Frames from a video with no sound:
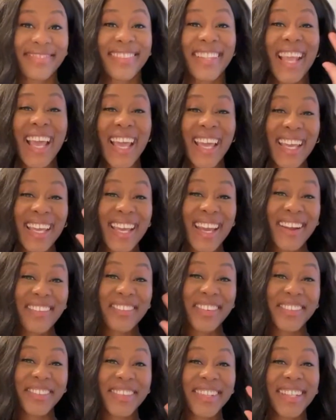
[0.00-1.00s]
Hey
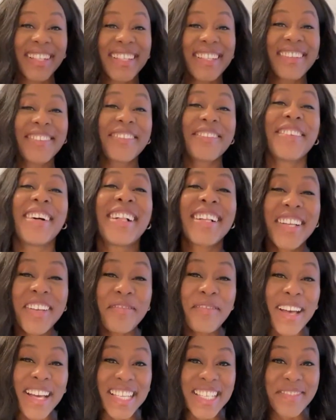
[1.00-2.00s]
everyone,
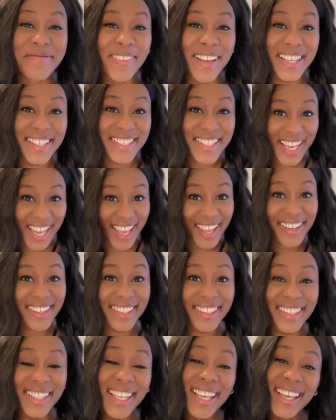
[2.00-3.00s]
welcome back to my
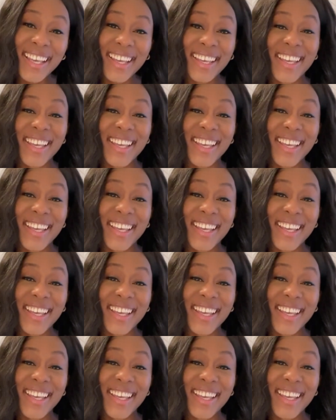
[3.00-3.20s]
channel.